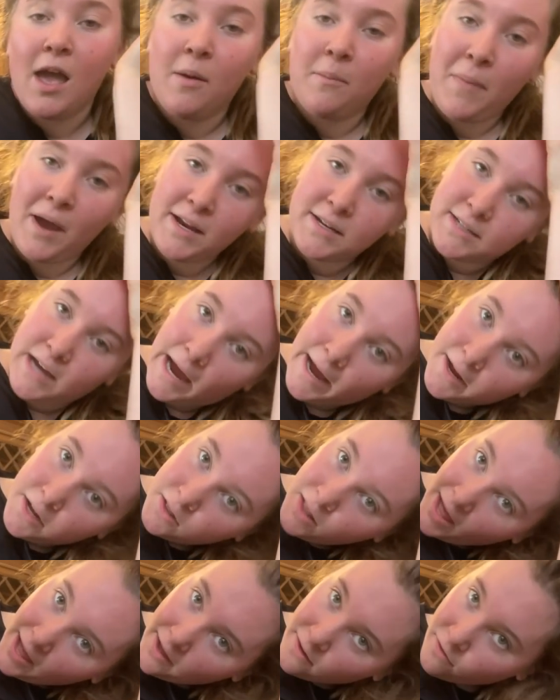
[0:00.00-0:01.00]
my entire
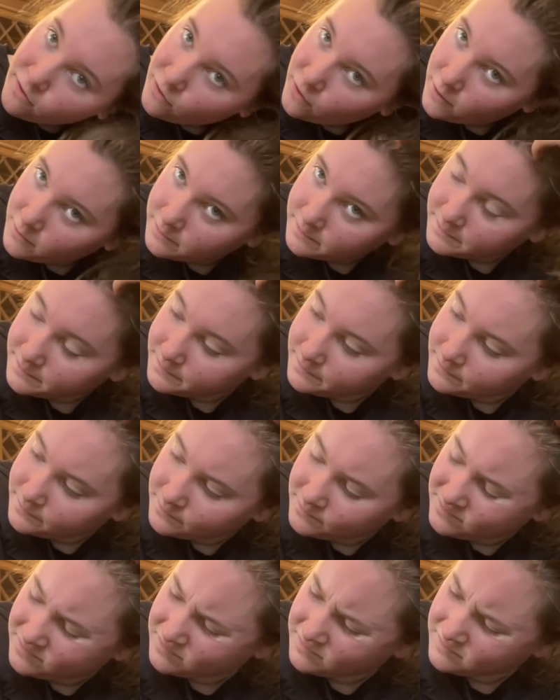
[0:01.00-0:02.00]
life.
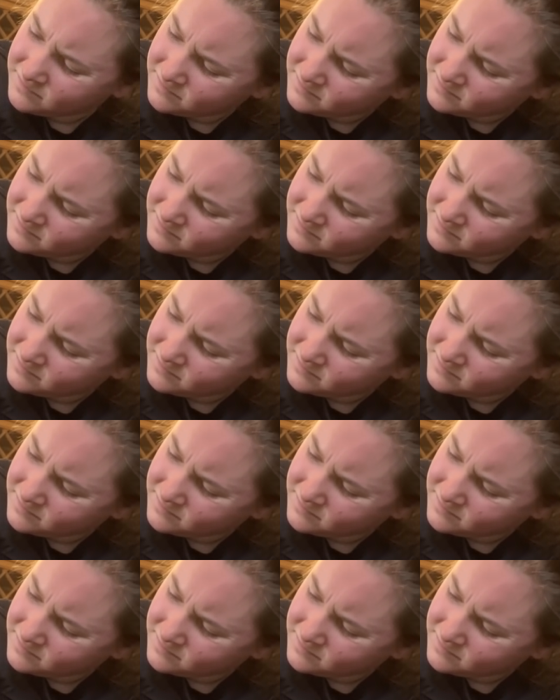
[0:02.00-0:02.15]
I